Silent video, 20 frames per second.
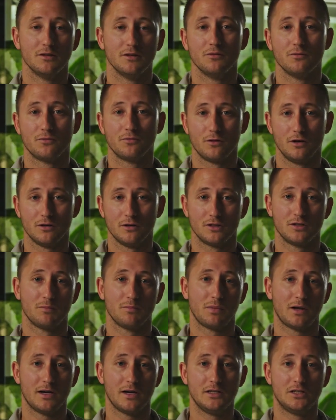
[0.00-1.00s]
for your
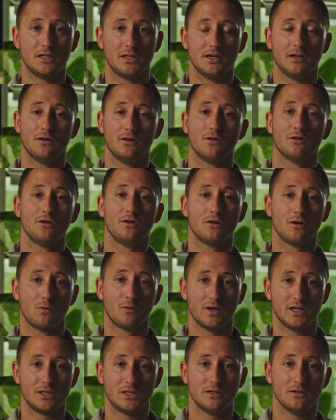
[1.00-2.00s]
supply chain and all your
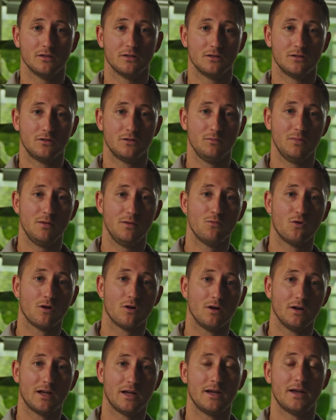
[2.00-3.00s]
questions to be
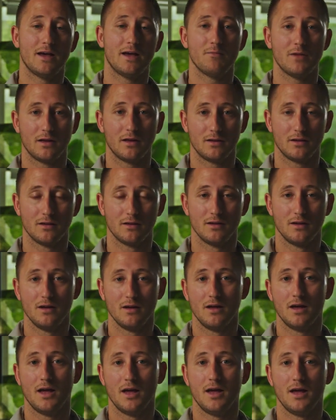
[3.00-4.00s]
more dynamic
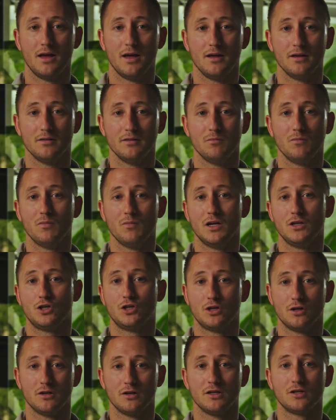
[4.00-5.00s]
and make
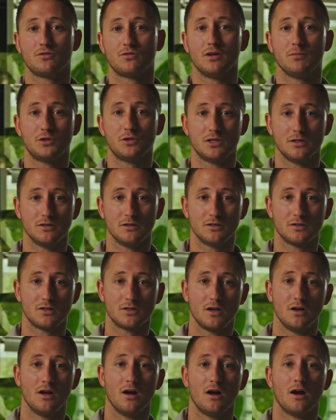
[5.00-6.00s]
sure disruptions
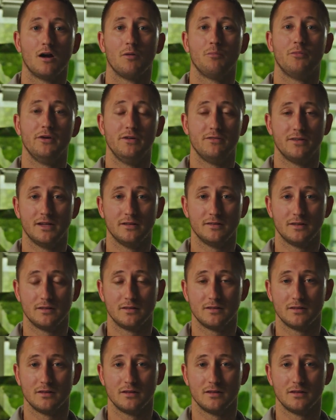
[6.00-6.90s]
are prevented.